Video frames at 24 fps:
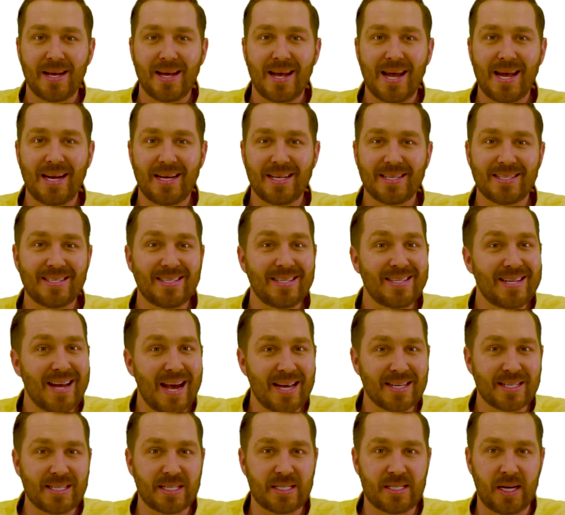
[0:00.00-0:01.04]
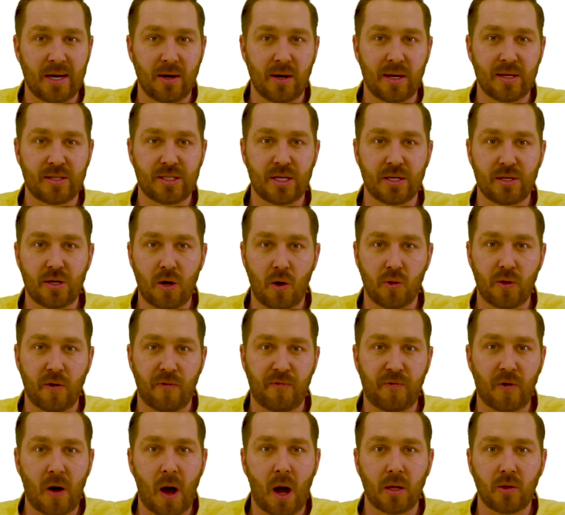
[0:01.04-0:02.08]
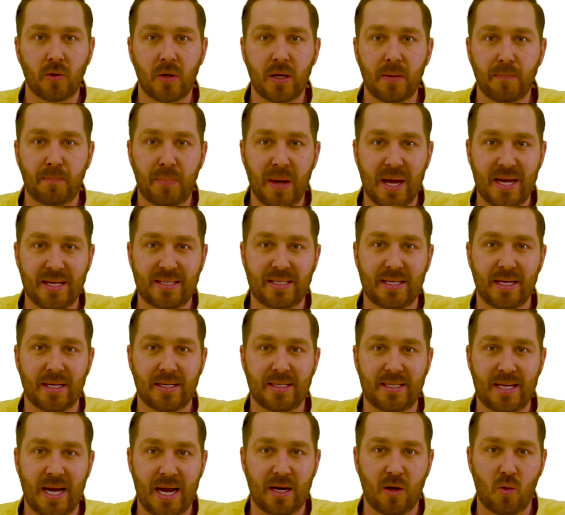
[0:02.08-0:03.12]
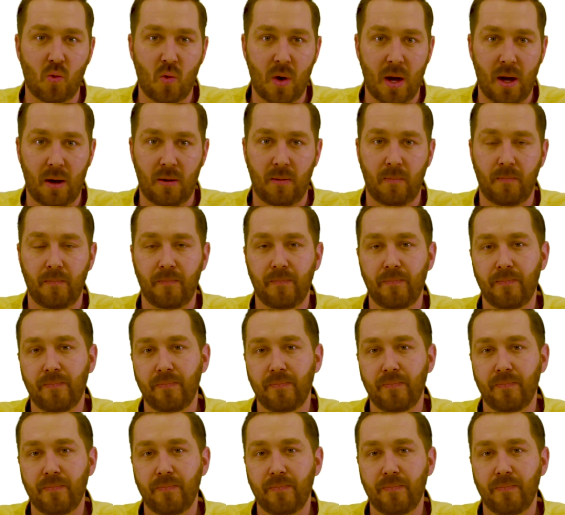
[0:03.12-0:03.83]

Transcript: it is necessary to know the following basic data well.